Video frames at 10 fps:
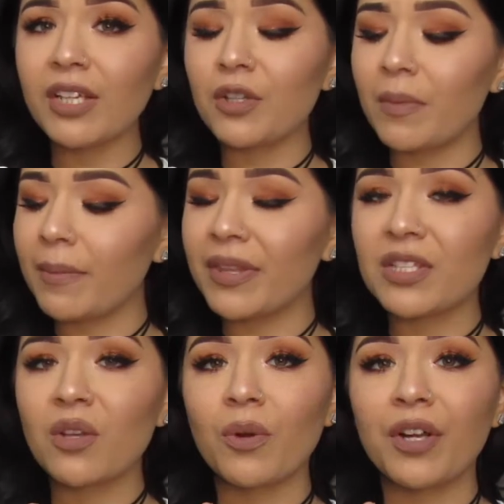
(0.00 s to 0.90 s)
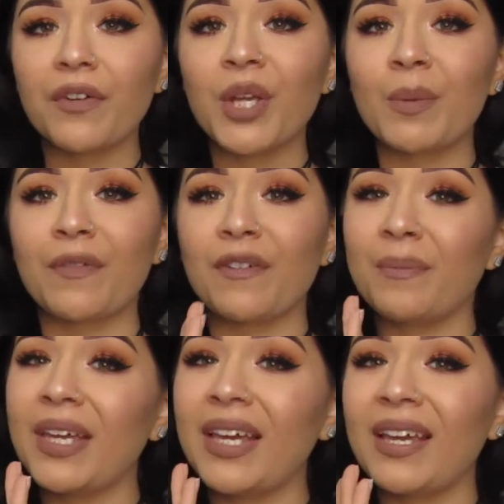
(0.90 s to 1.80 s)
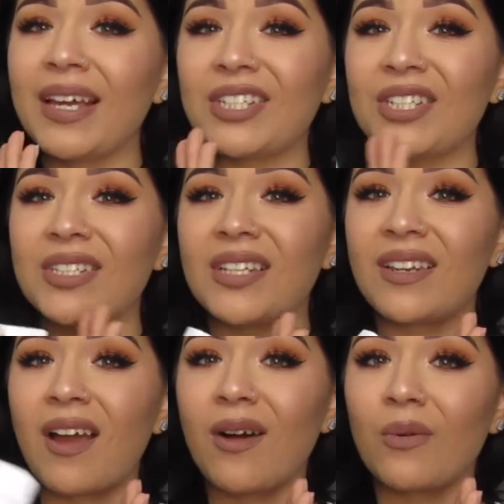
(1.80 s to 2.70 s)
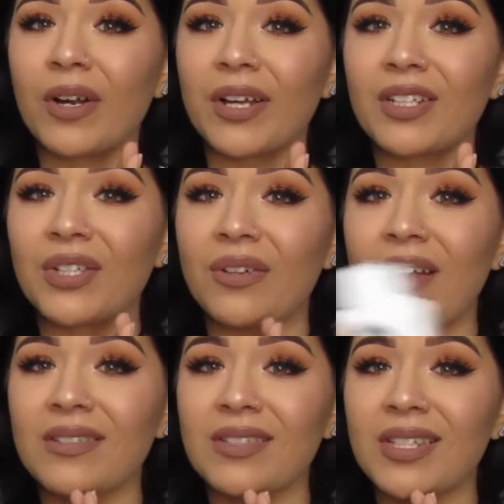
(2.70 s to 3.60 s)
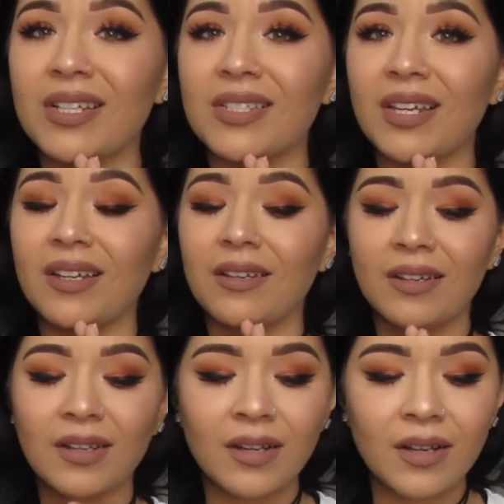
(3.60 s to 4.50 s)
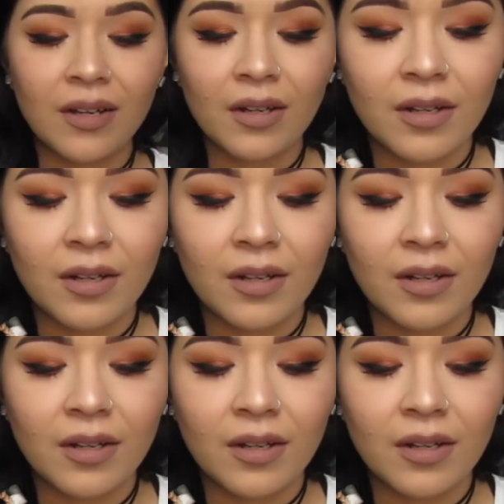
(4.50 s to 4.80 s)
So maybe this will work for you, but for me, it just did not work in 2016.